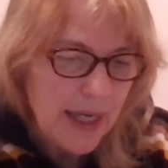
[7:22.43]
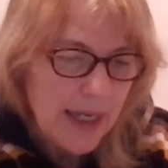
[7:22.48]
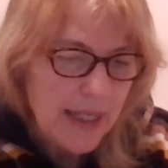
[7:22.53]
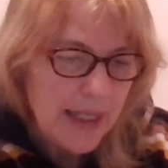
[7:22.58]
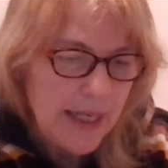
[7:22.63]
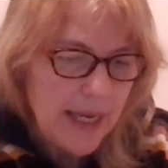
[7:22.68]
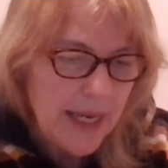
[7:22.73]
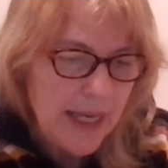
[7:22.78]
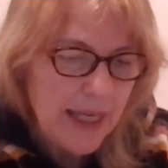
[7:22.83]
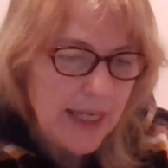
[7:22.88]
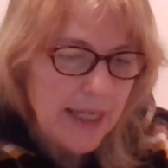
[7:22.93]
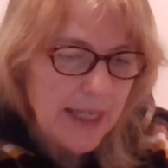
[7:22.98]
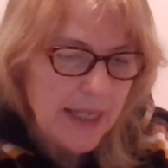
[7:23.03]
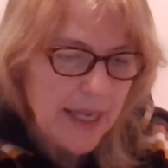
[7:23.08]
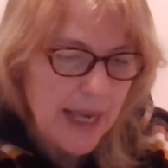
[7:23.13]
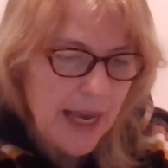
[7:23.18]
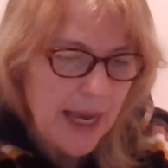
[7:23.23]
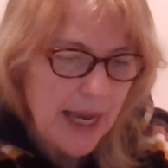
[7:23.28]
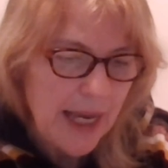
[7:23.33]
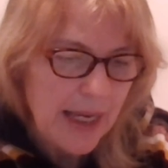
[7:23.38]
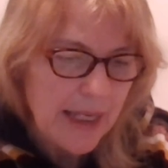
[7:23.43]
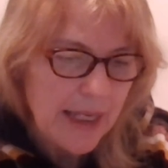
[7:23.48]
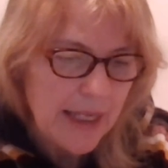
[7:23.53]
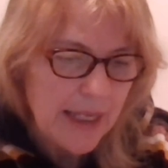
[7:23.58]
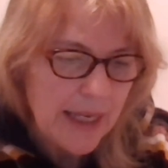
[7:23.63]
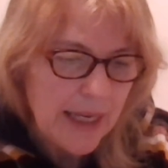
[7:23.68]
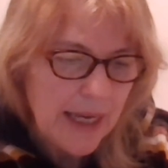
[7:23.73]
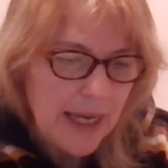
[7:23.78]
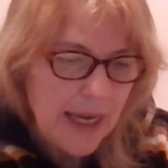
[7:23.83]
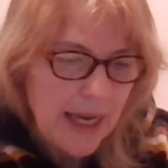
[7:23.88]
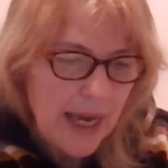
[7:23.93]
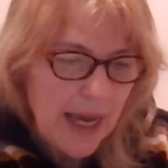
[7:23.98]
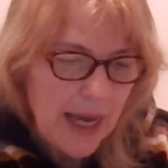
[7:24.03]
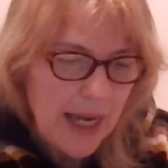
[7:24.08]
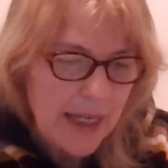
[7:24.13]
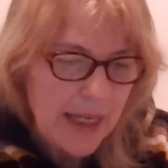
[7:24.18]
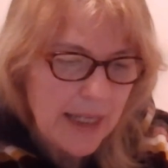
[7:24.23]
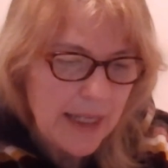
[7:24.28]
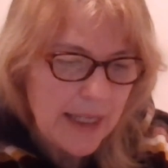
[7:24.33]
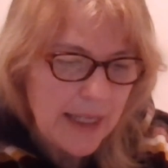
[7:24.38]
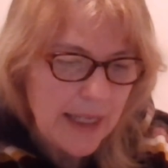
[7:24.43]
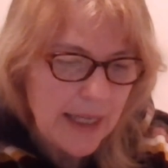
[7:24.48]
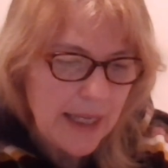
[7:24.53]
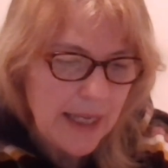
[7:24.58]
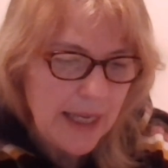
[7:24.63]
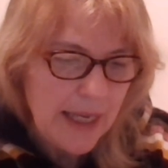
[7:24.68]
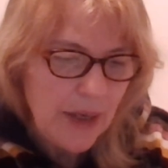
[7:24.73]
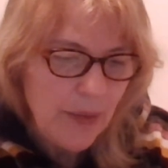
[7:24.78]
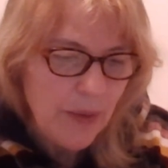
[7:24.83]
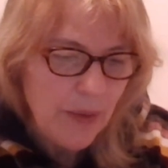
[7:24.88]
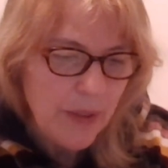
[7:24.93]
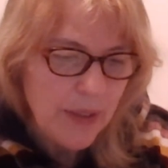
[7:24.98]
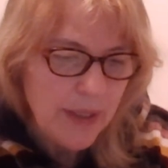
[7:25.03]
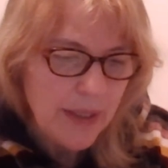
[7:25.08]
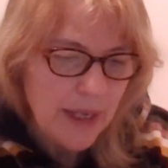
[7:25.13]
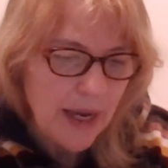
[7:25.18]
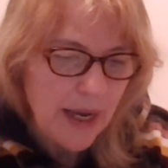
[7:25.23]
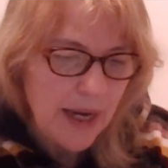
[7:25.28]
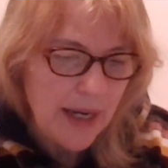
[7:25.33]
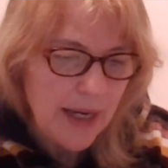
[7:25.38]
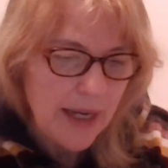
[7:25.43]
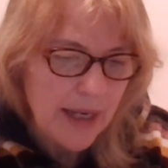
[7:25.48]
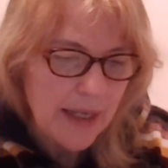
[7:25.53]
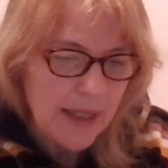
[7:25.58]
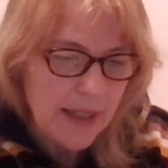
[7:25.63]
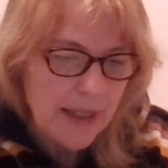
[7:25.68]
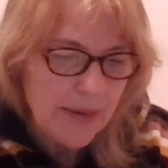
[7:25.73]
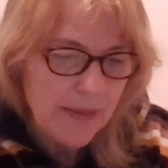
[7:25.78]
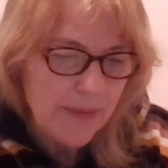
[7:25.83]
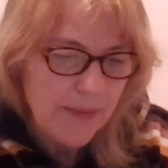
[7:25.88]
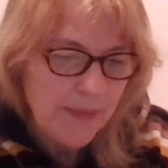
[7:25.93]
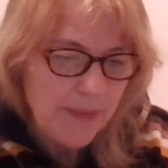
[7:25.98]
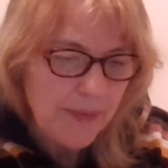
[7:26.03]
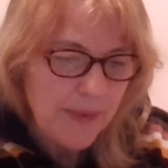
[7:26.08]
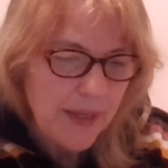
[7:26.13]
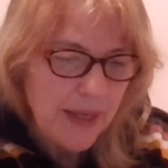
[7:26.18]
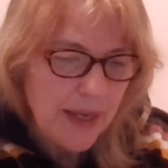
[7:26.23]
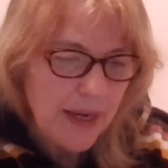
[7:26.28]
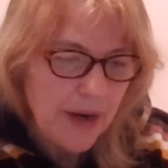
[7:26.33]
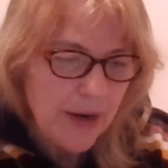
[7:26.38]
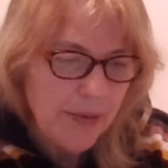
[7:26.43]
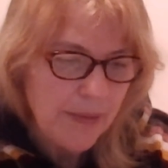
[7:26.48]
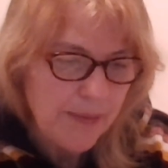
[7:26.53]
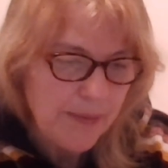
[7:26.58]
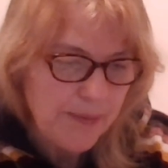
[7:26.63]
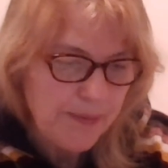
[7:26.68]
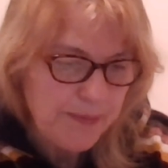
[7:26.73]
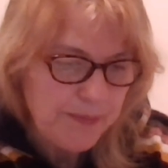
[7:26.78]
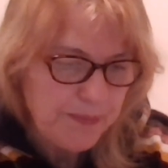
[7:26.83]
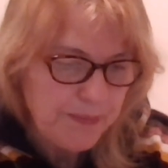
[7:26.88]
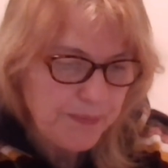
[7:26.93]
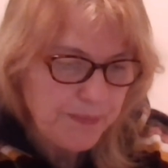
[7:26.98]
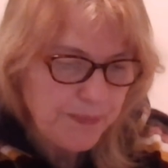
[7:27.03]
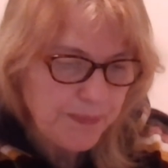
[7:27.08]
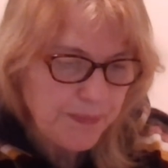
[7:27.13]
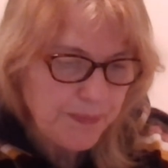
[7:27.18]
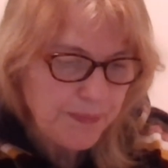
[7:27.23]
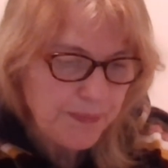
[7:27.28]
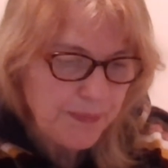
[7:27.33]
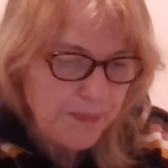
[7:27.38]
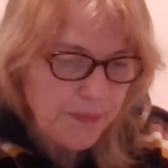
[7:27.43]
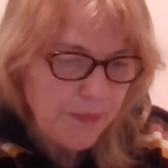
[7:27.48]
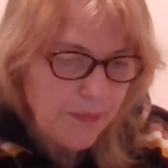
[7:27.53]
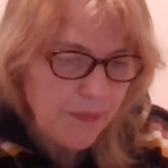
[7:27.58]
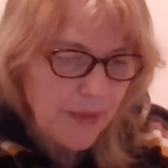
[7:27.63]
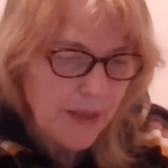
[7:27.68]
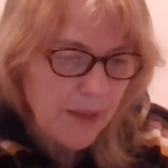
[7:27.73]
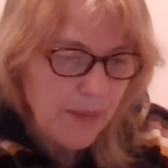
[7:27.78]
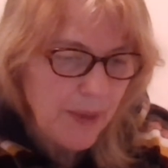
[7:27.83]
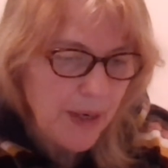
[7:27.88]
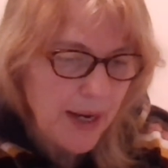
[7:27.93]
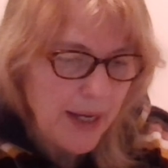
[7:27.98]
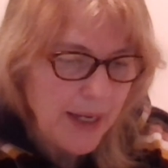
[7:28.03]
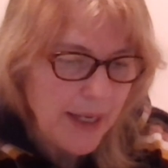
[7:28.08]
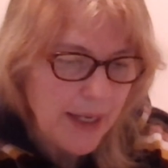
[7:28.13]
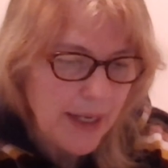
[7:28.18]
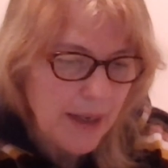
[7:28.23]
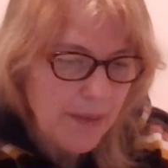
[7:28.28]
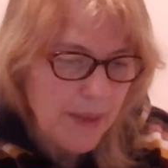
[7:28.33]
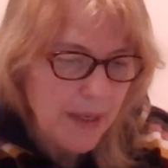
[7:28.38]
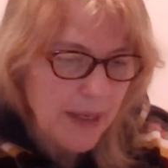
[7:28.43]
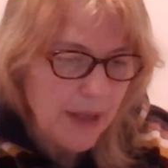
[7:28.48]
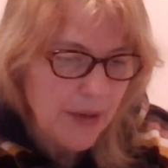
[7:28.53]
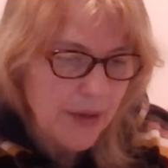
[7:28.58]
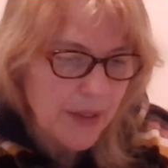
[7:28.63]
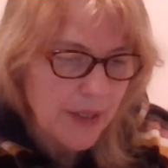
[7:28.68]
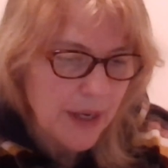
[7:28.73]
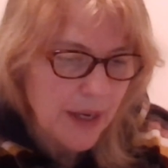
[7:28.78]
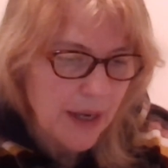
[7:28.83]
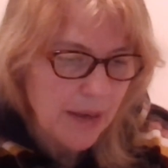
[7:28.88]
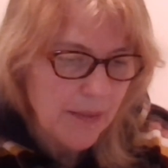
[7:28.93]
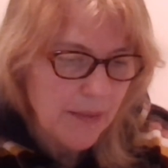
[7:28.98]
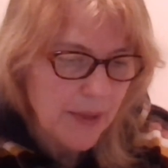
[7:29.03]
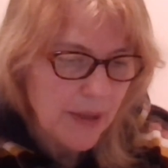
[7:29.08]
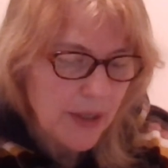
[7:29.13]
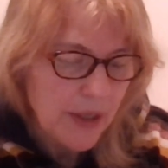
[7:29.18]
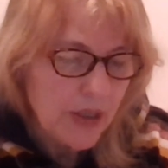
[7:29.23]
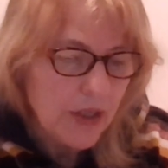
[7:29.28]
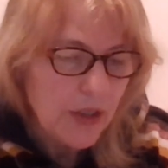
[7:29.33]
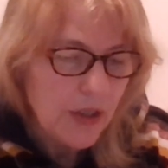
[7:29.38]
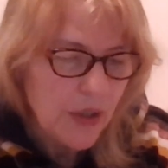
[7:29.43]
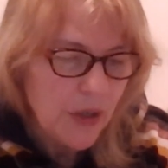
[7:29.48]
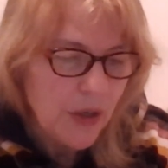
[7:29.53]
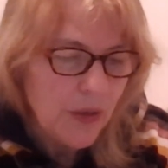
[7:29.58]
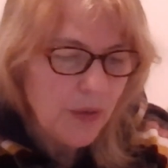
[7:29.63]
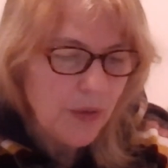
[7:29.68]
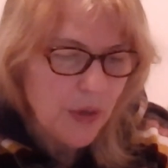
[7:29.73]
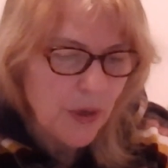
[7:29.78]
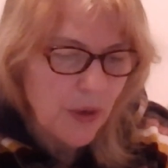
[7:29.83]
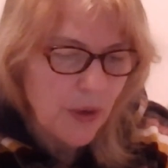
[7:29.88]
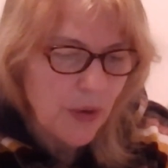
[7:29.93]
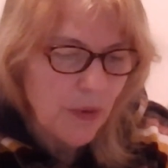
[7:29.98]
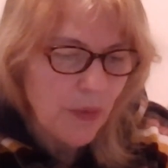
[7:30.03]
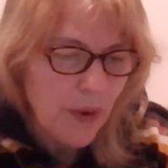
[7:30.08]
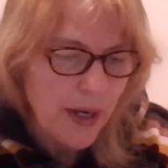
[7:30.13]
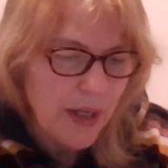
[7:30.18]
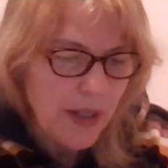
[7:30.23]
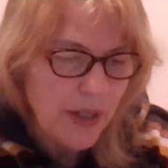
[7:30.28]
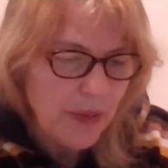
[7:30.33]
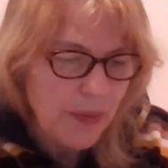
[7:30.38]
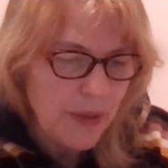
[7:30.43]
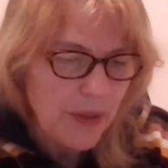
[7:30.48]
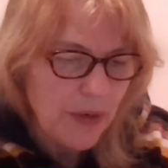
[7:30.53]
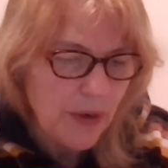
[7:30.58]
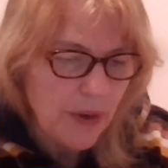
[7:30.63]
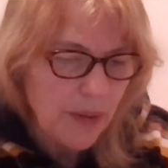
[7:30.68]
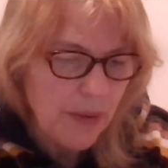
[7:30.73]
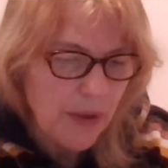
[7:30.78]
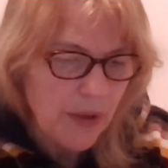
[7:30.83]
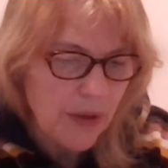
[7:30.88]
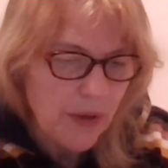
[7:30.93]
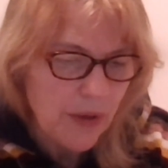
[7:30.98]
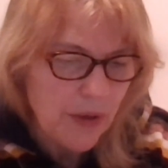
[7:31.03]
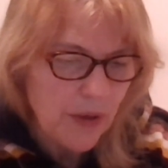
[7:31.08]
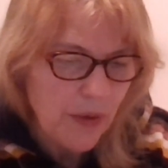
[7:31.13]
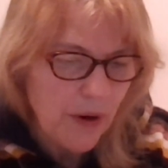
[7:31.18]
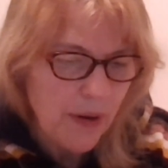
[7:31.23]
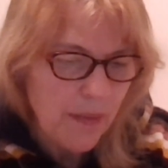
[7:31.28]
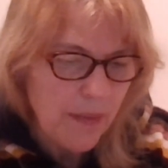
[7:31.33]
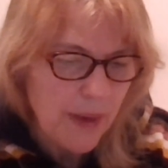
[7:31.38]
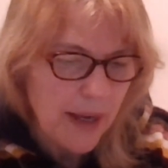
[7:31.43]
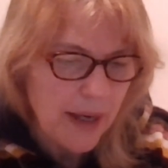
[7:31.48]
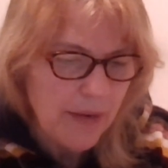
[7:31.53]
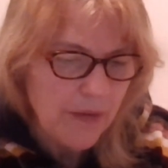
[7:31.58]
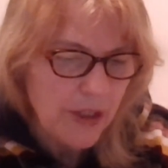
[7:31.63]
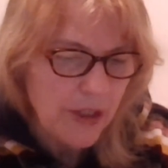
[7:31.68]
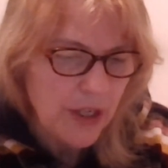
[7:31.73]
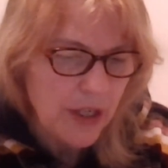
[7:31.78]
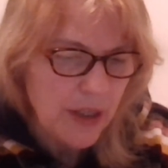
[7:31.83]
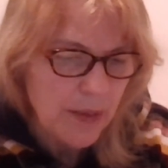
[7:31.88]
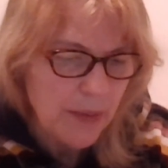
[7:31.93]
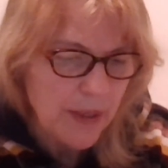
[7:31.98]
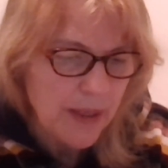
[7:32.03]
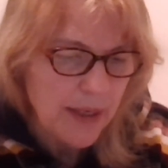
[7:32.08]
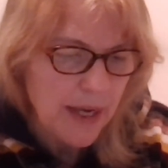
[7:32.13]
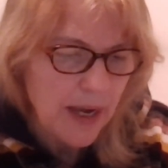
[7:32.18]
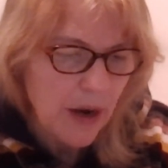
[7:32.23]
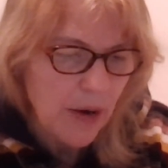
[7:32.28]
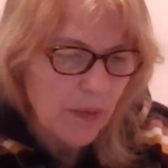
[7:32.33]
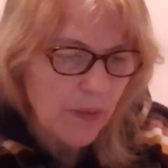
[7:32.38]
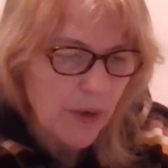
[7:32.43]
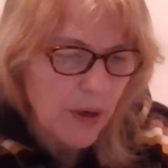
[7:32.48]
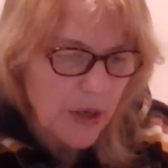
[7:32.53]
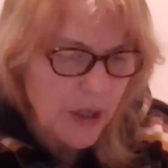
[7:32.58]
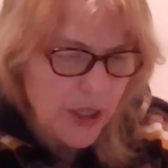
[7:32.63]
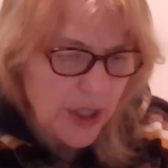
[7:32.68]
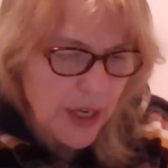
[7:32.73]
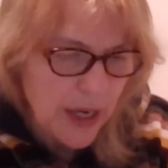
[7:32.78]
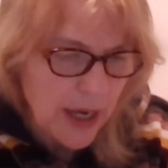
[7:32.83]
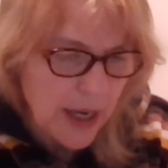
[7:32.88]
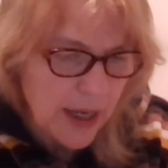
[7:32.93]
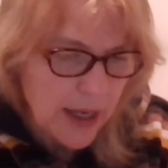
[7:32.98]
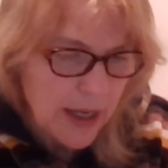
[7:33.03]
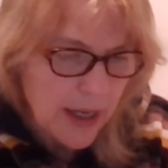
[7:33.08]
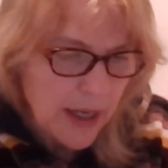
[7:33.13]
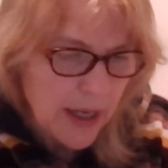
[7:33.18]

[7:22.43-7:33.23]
take his hand, and he will sign it. Here. But I can come another time. No, no, why should we trouble you? You are a man of judgment. Now, Rodya,